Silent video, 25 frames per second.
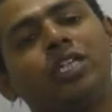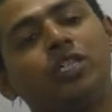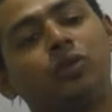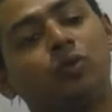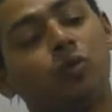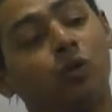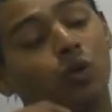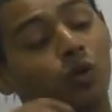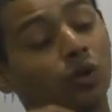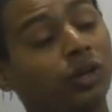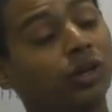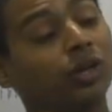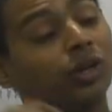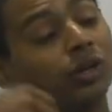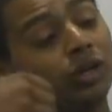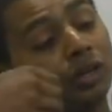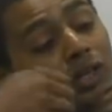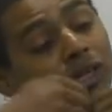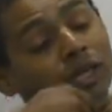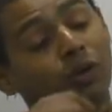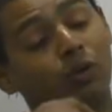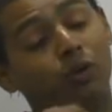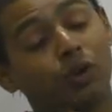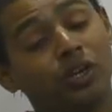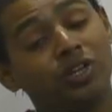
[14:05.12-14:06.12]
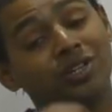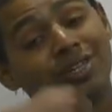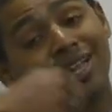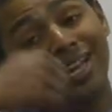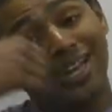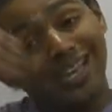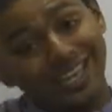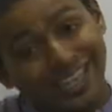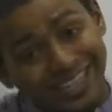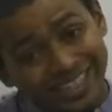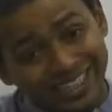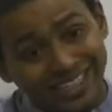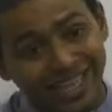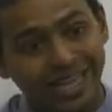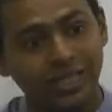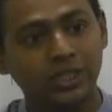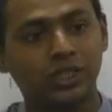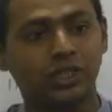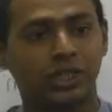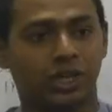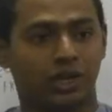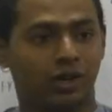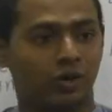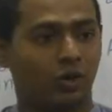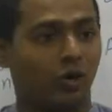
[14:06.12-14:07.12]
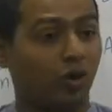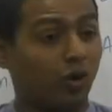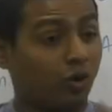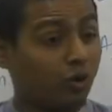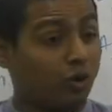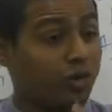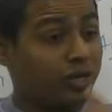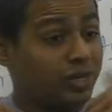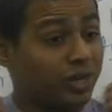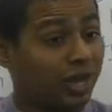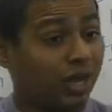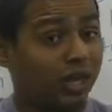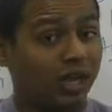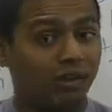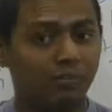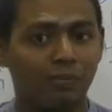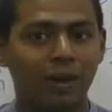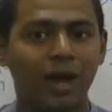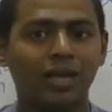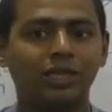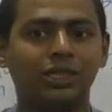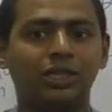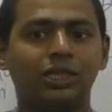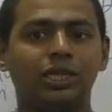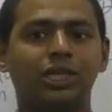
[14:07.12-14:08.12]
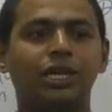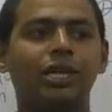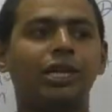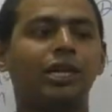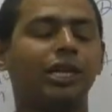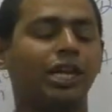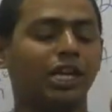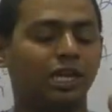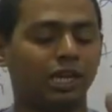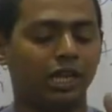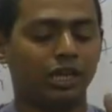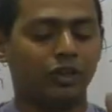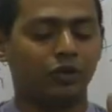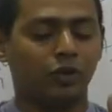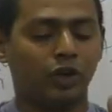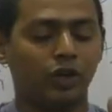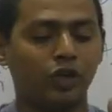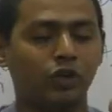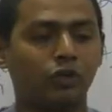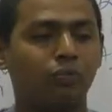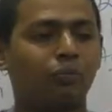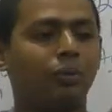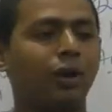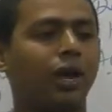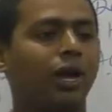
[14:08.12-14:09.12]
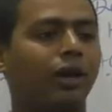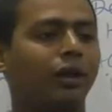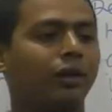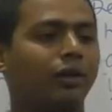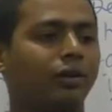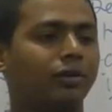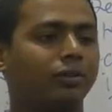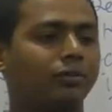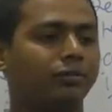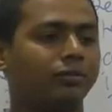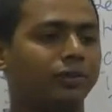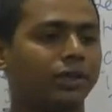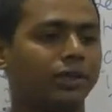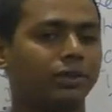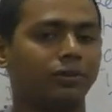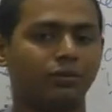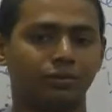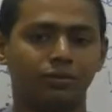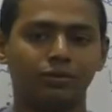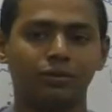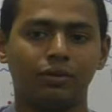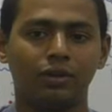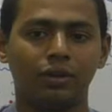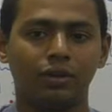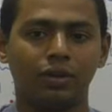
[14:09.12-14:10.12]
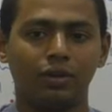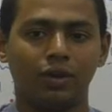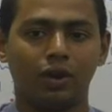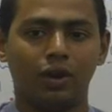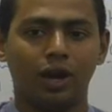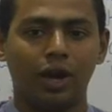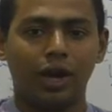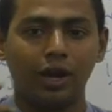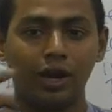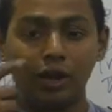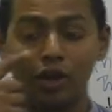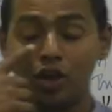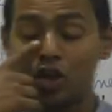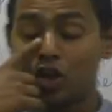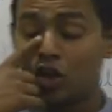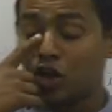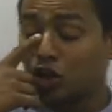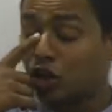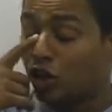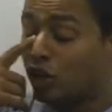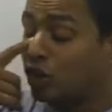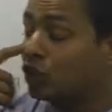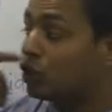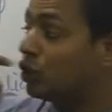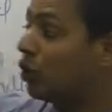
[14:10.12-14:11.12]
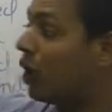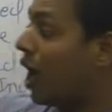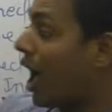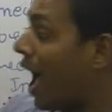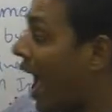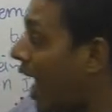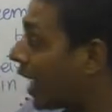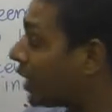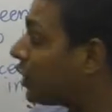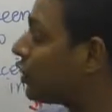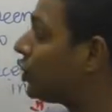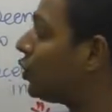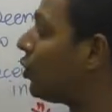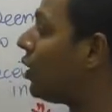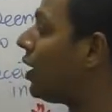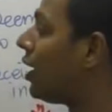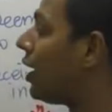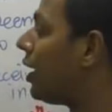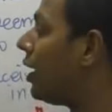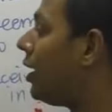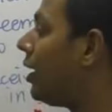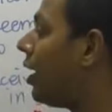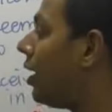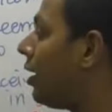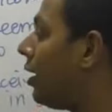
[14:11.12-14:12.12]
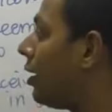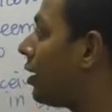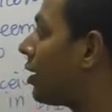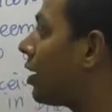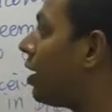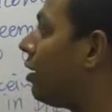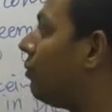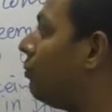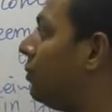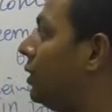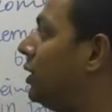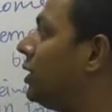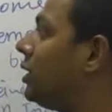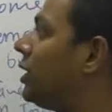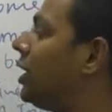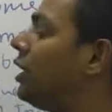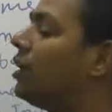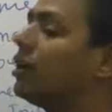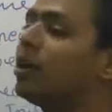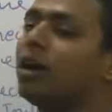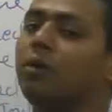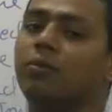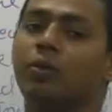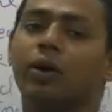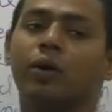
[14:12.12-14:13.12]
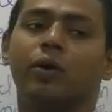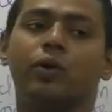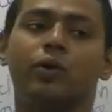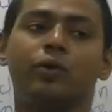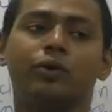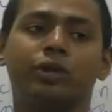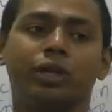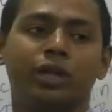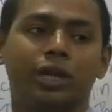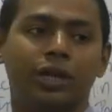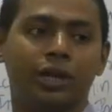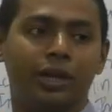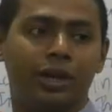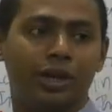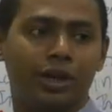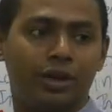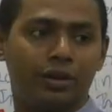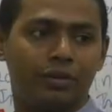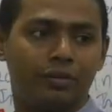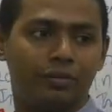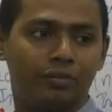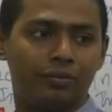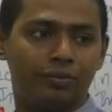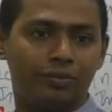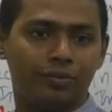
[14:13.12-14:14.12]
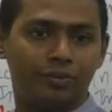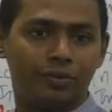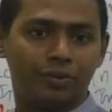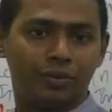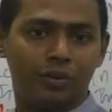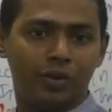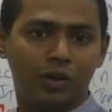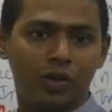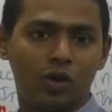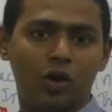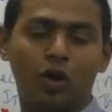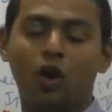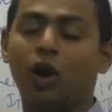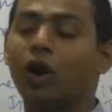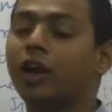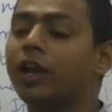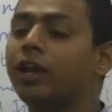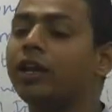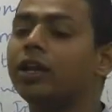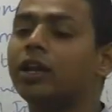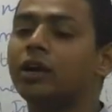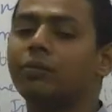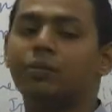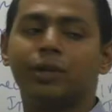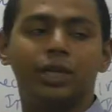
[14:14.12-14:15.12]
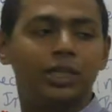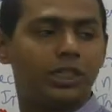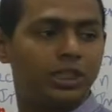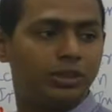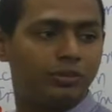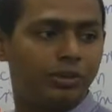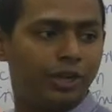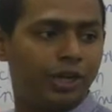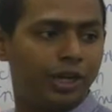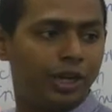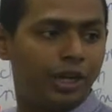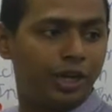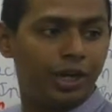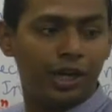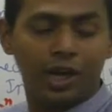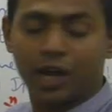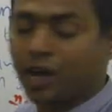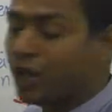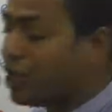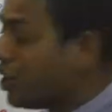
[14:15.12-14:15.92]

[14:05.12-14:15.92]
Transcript: its own original intention or original capacity, it is going to break. Alright? So actually Indian income means income accrued in India or income received in India.